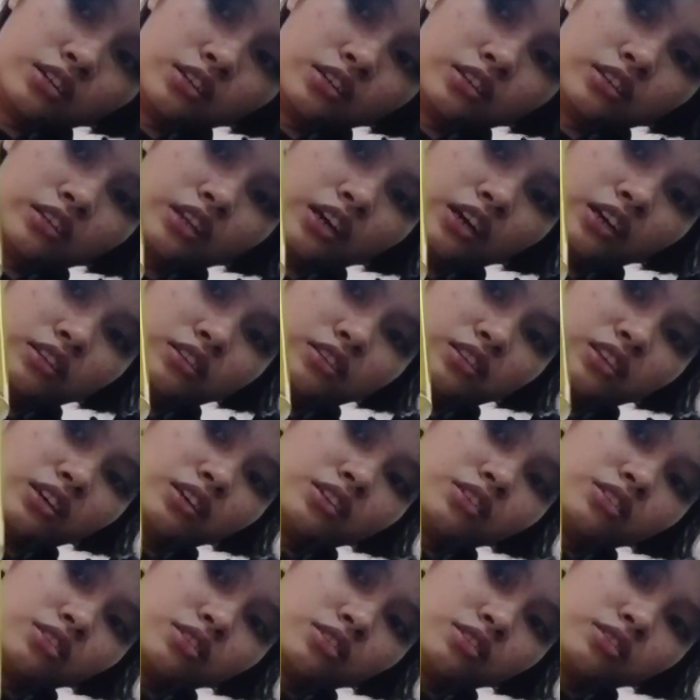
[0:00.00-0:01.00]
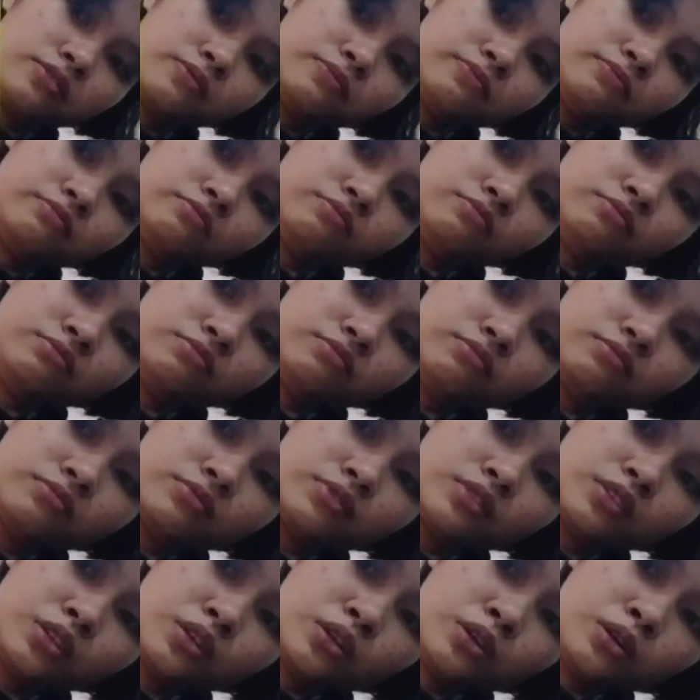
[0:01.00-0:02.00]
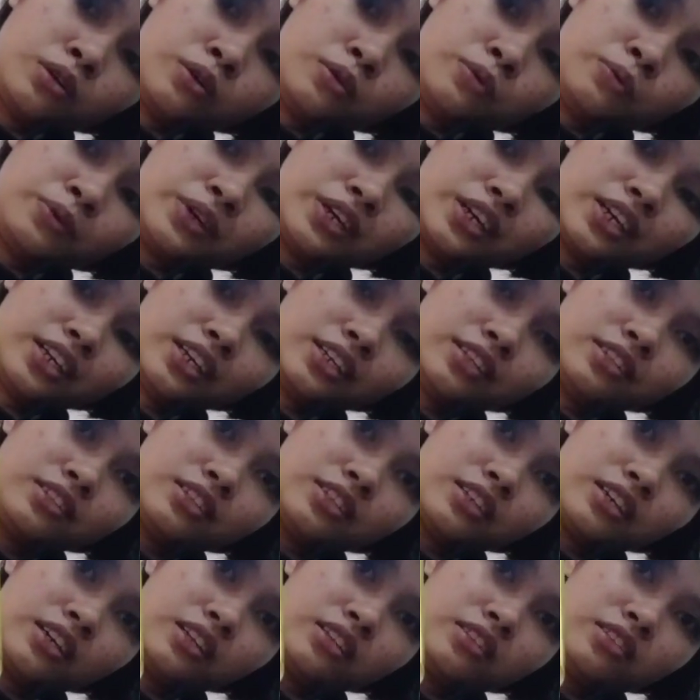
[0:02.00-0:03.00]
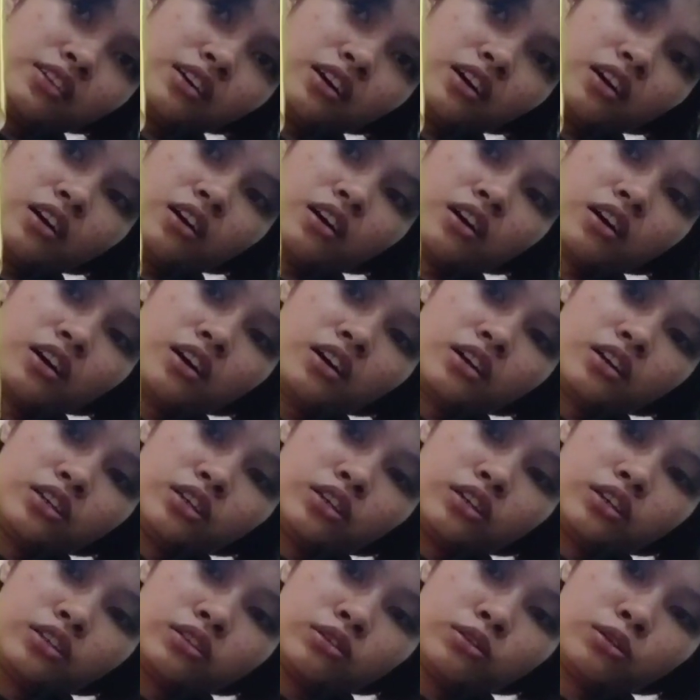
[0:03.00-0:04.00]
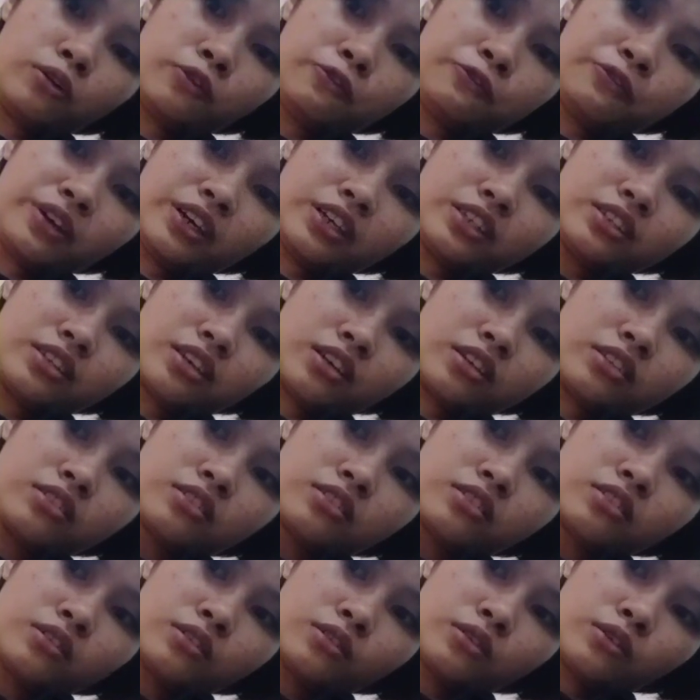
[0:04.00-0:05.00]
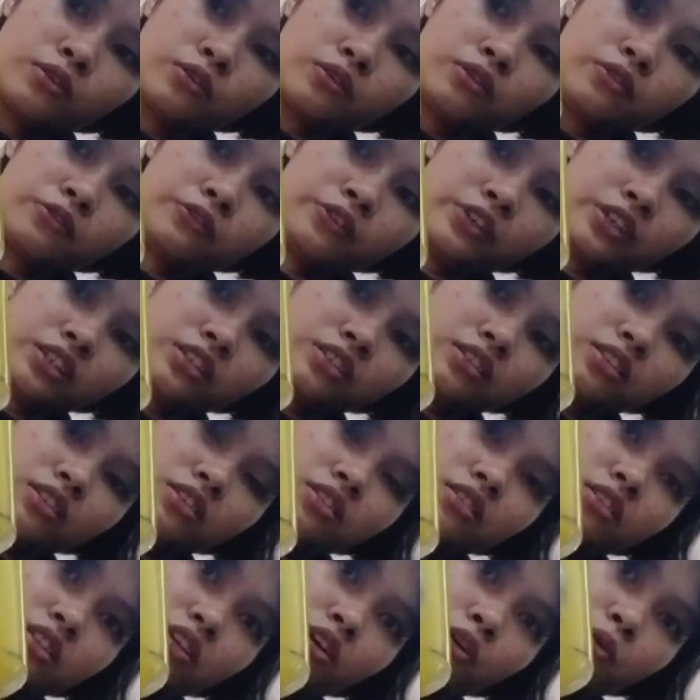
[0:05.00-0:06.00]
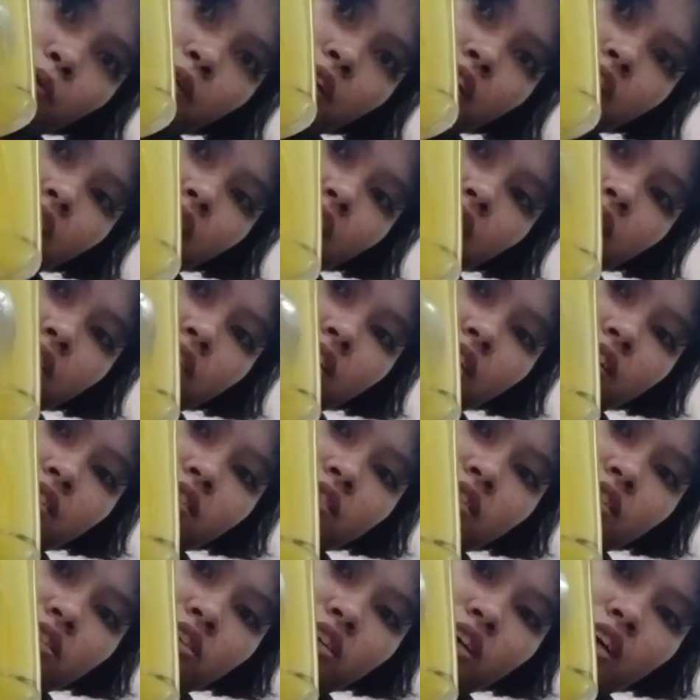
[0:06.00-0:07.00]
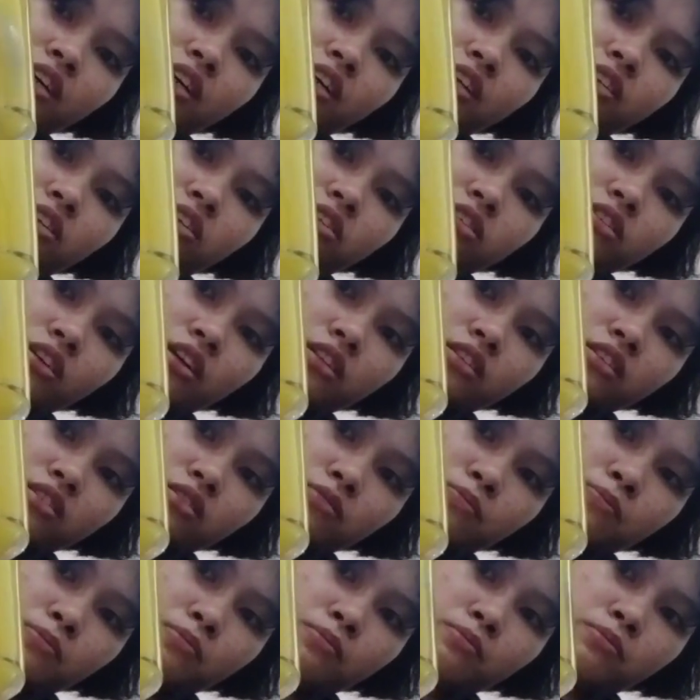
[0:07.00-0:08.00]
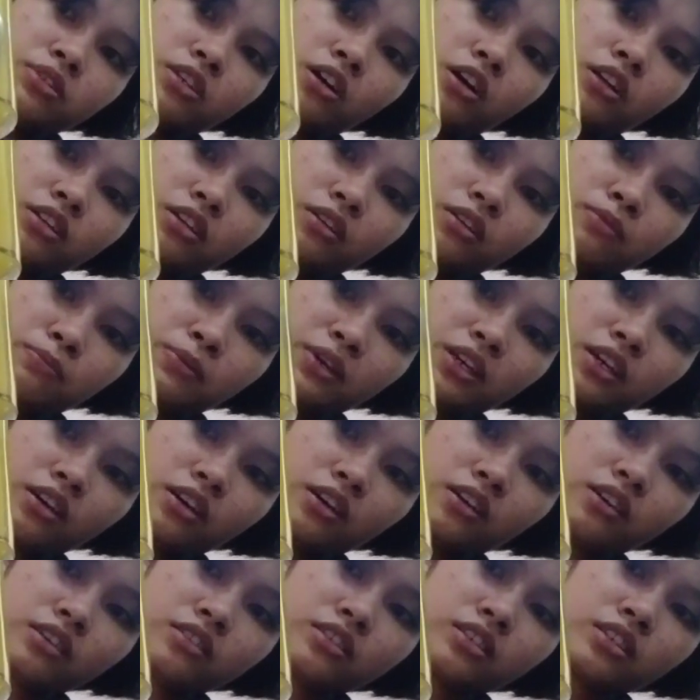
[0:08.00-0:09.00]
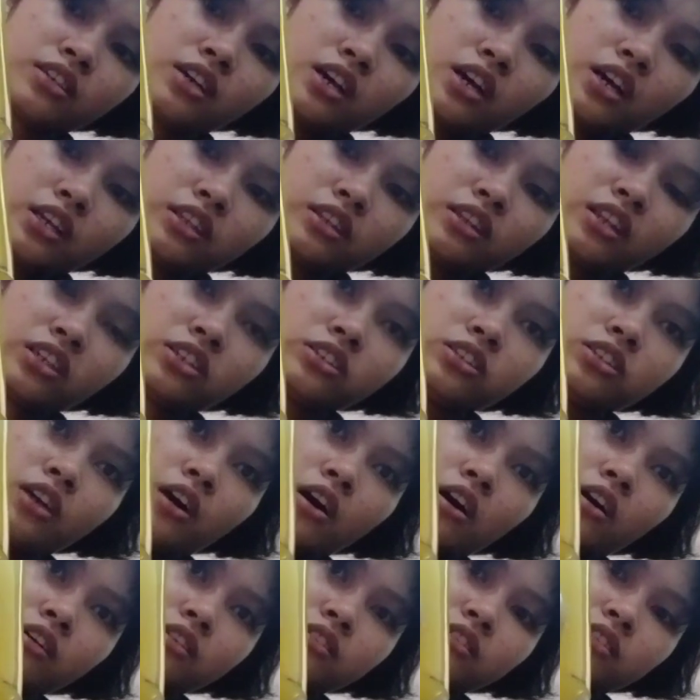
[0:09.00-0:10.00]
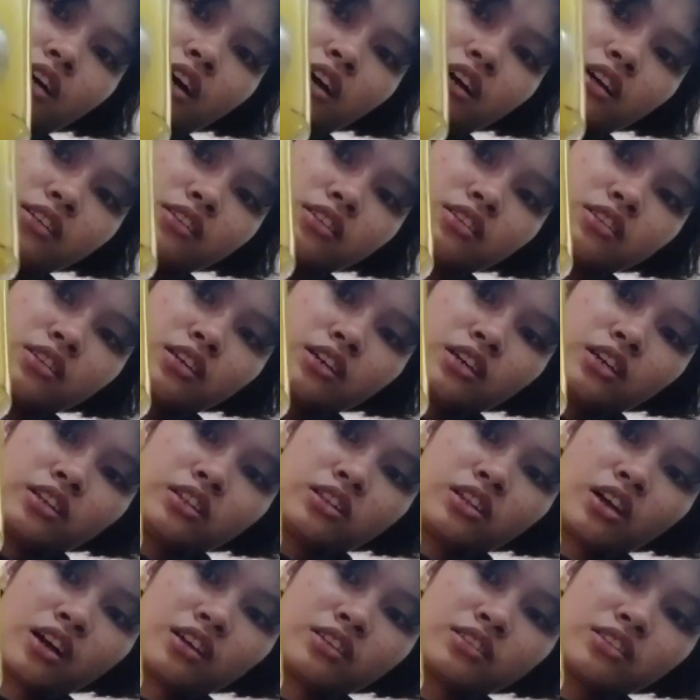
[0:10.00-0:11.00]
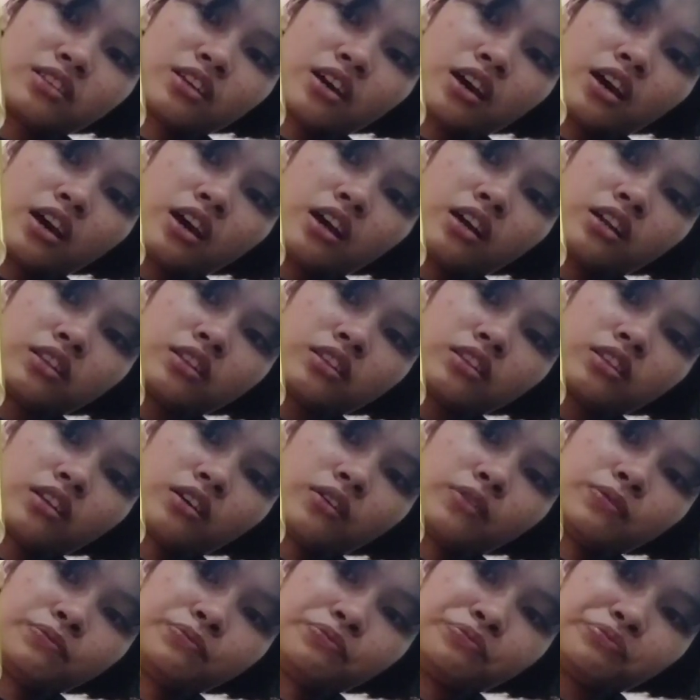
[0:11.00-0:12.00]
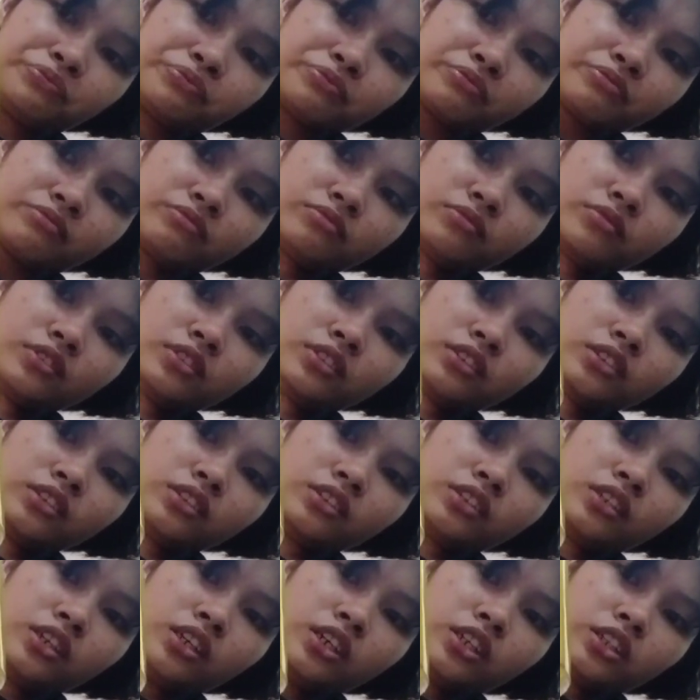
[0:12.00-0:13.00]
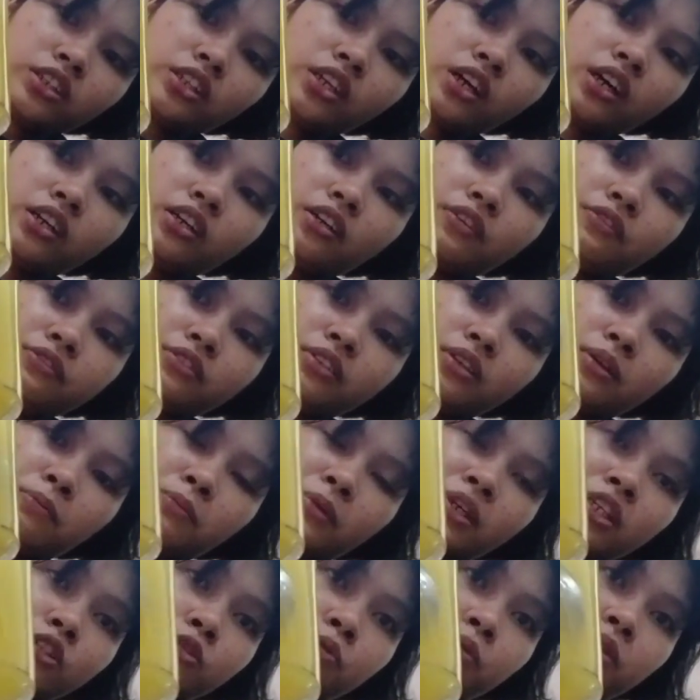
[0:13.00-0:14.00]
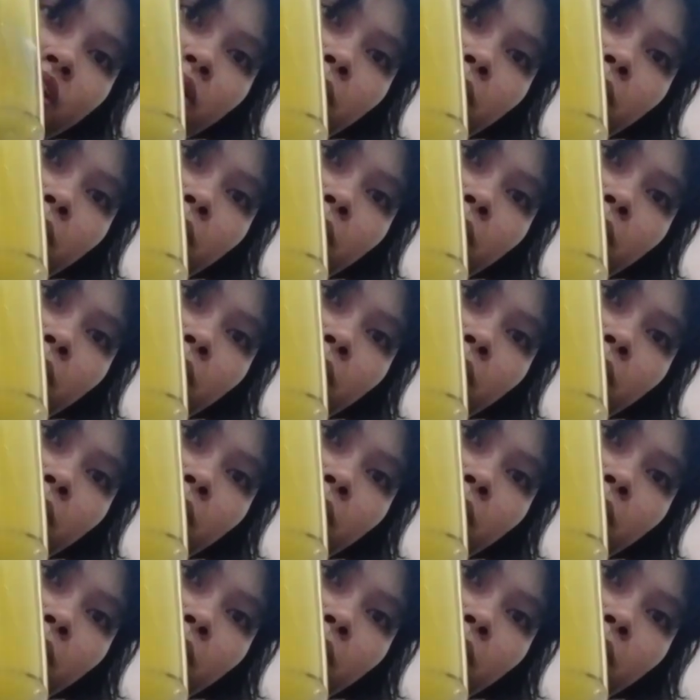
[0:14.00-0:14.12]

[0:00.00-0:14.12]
like this, we can see the two phases. First is liquid, and then the second is solid because the chalk doesn't thoroughly mix with the